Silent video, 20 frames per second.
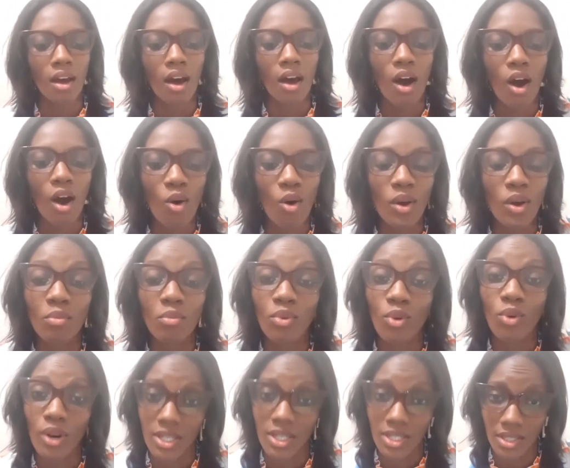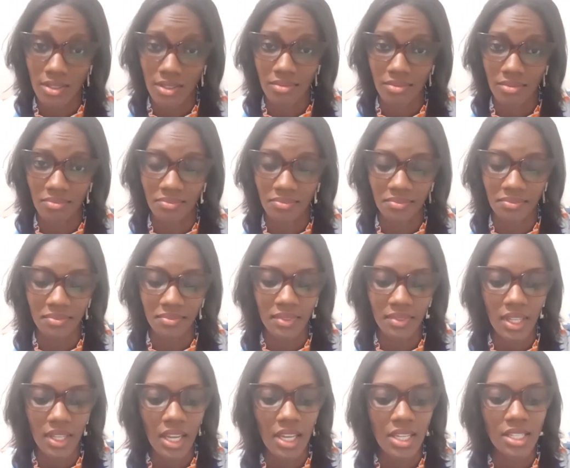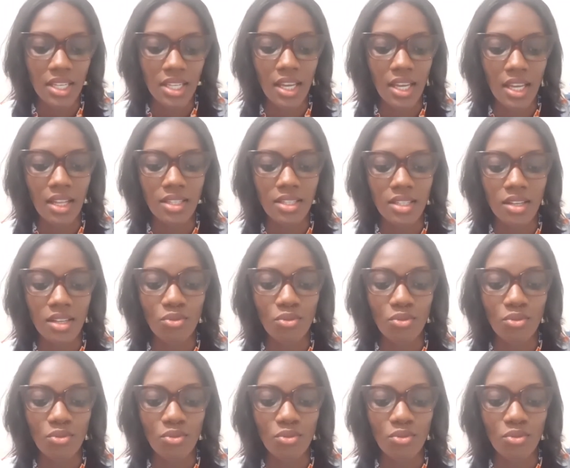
how important is it